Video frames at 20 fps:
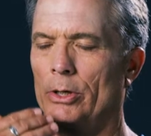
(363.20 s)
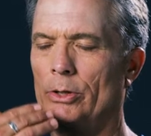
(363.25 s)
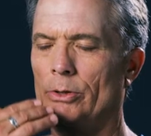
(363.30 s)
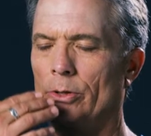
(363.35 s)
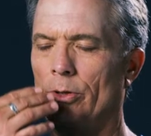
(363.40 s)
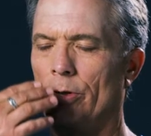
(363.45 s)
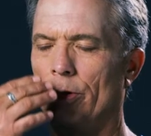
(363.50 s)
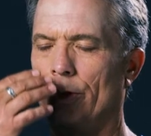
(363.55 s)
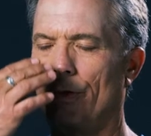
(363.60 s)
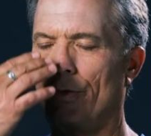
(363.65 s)

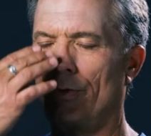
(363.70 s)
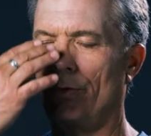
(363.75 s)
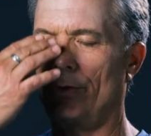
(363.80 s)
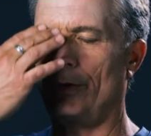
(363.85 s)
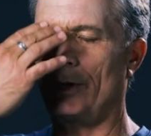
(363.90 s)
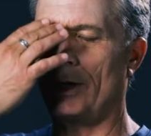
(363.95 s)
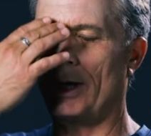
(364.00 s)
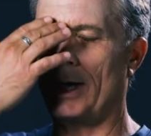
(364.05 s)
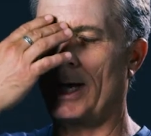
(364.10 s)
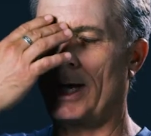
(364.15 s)
to the
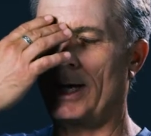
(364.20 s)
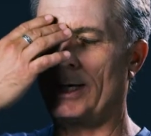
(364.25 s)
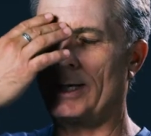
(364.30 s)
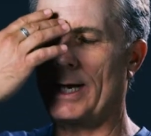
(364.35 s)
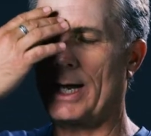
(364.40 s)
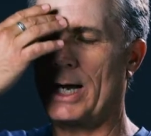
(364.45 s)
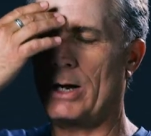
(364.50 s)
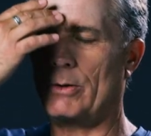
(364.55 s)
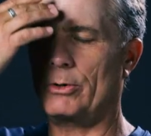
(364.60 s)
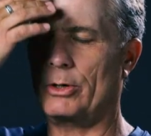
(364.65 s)
third eye.
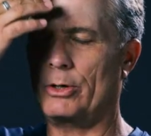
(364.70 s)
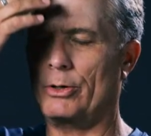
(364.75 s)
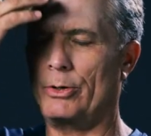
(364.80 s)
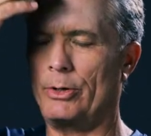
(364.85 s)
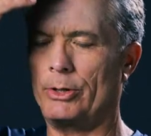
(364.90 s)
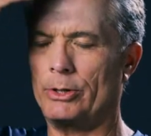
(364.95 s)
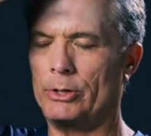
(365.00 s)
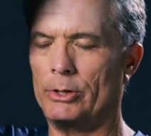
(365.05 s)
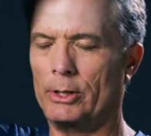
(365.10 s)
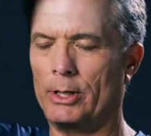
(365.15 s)
Now we're
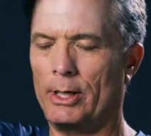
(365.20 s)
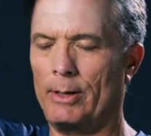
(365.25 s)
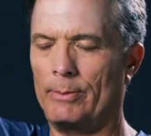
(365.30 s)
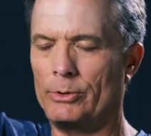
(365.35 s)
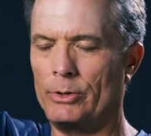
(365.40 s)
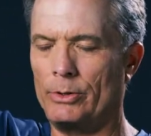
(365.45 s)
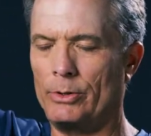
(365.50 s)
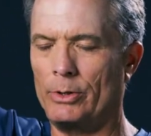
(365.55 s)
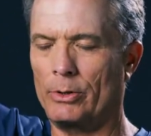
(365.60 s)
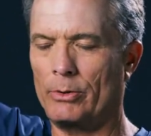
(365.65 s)
going to come
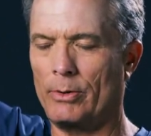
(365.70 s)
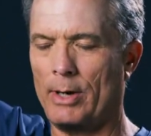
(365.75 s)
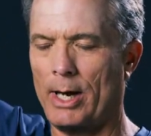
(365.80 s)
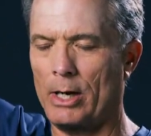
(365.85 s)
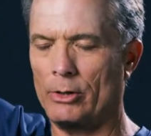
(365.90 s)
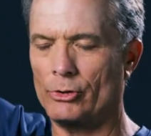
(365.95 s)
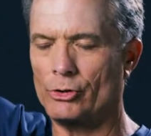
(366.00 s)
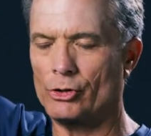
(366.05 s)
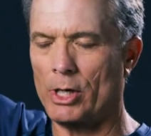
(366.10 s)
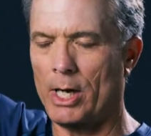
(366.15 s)
to the
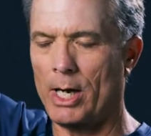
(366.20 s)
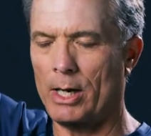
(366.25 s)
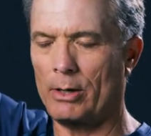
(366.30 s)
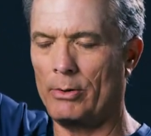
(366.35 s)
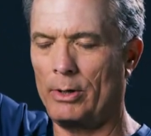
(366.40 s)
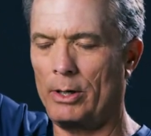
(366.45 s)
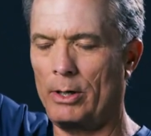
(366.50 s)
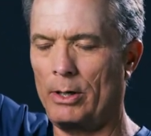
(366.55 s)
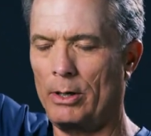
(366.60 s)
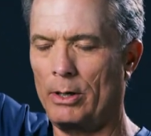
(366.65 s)
crown
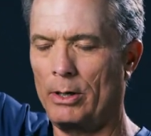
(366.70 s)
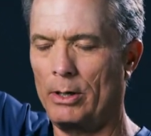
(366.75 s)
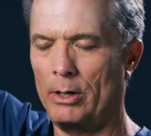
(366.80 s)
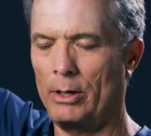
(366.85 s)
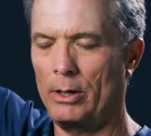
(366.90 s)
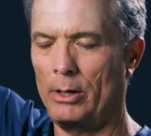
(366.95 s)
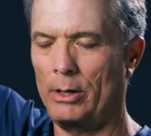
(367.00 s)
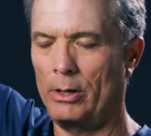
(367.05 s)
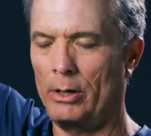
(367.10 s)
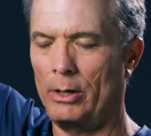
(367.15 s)
chakra
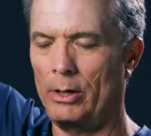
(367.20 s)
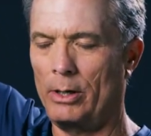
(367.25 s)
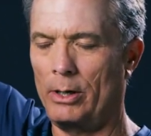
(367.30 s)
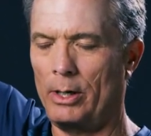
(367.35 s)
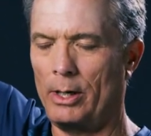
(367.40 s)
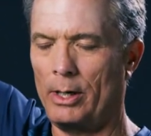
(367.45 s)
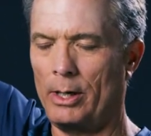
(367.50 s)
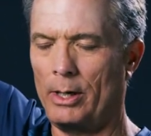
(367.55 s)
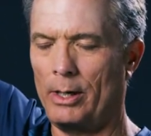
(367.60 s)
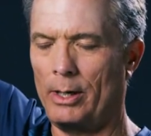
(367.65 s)

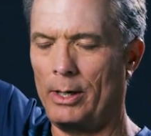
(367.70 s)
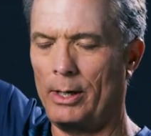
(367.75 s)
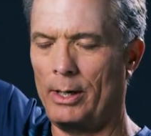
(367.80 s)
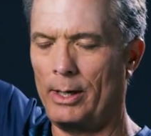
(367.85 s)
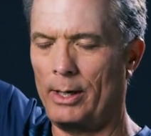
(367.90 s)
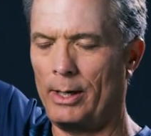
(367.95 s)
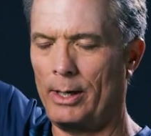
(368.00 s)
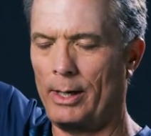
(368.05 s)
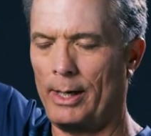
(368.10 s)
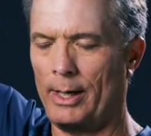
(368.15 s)

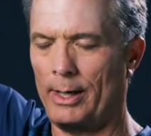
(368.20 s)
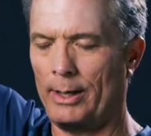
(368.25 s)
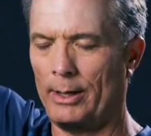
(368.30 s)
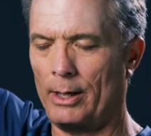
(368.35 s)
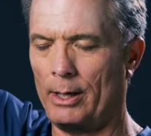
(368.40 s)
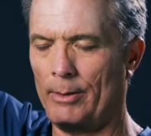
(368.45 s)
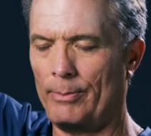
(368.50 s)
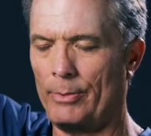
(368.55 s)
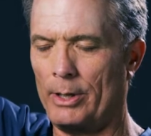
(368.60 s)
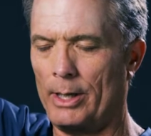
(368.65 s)
and
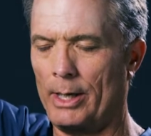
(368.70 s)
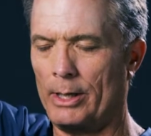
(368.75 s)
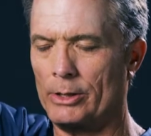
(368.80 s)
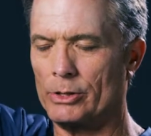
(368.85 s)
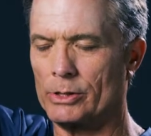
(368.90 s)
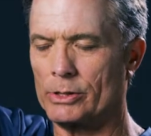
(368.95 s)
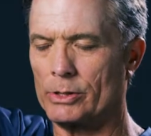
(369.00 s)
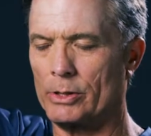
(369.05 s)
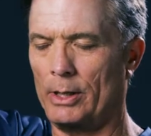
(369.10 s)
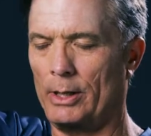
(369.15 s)
up, and then
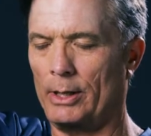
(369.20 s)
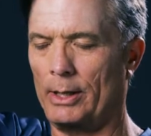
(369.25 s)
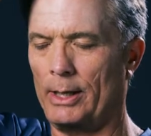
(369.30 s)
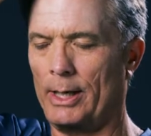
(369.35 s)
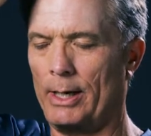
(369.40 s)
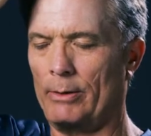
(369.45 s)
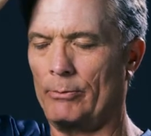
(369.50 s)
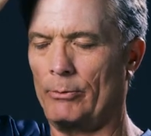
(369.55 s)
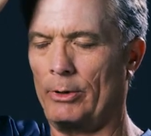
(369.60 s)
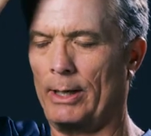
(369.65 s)
just
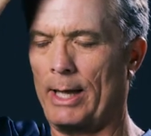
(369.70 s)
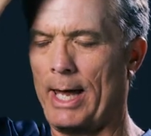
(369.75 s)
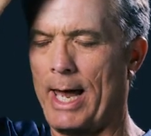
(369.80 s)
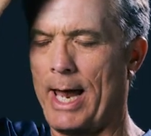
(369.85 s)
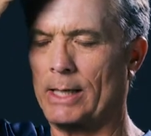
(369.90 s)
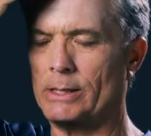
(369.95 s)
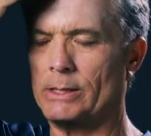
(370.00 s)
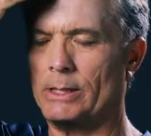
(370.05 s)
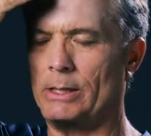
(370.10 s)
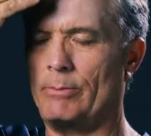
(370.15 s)
again
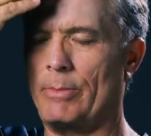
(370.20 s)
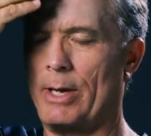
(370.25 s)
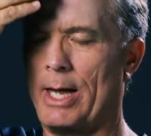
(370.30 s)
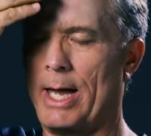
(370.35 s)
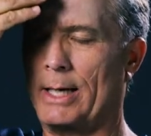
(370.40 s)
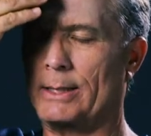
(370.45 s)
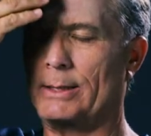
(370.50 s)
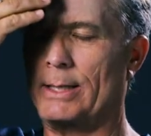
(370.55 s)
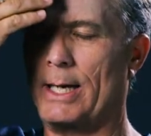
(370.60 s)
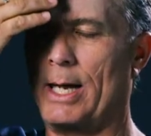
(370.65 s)
relaxing
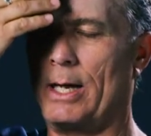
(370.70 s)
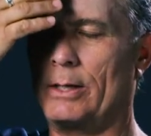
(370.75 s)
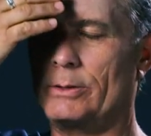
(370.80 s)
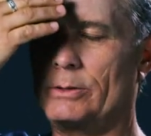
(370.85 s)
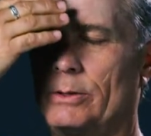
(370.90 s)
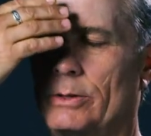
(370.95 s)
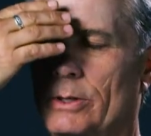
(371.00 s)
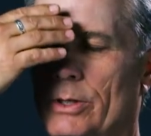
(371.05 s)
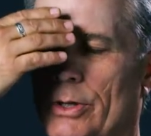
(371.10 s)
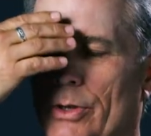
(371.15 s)
back down
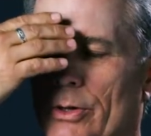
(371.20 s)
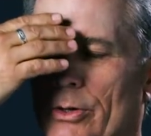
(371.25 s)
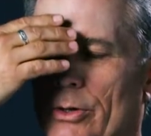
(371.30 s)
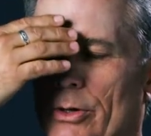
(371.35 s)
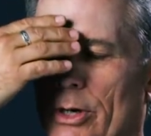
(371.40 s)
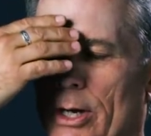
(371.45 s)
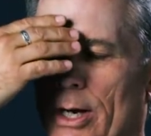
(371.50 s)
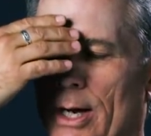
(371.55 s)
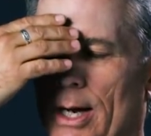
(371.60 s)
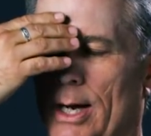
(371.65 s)
to the
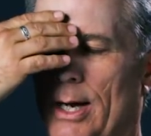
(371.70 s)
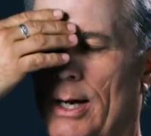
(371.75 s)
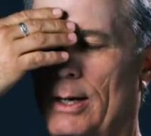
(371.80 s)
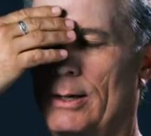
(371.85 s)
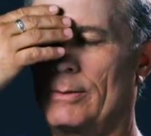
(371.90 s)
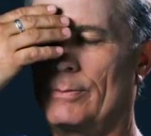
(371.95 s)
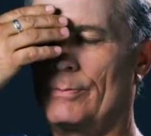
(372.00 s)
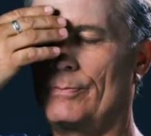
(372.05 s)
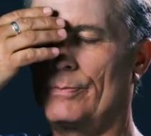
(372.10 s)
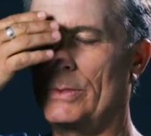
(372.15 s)
third eye.
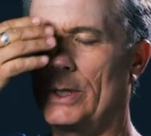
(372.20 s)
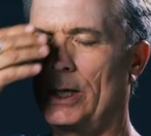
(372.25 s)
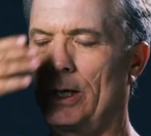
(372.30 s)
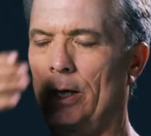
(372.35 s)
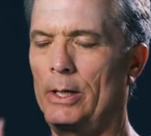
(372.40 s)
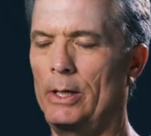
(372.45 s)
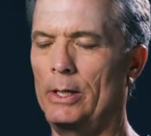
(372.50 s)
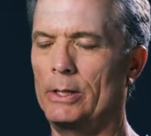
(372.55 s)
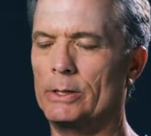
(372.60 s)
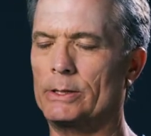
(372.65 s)

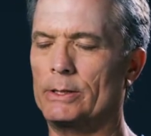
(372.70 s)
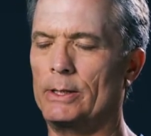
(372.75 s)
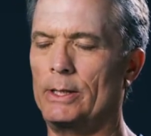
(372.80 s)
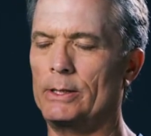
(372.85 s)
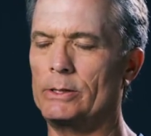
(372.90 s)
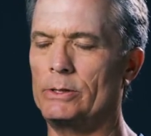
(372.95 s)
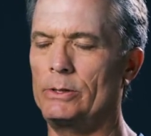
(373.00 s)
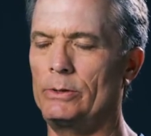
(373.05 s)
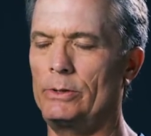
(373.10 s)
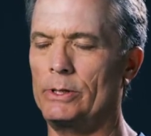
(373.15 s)
So
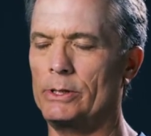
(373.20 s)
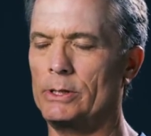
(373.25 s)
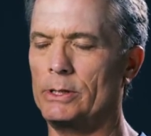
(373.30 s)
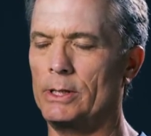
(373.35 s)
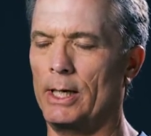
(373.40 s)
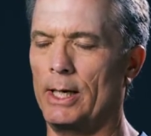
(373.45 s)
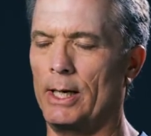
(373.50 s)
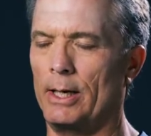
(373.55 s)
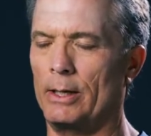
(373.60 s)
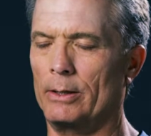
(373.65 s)
let's do this
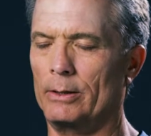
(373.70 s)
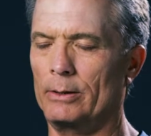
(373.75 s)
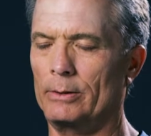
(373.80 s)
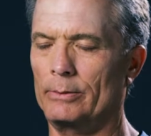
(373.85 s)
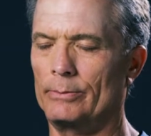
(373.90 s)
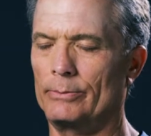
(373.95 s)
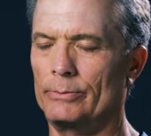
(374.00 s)
together.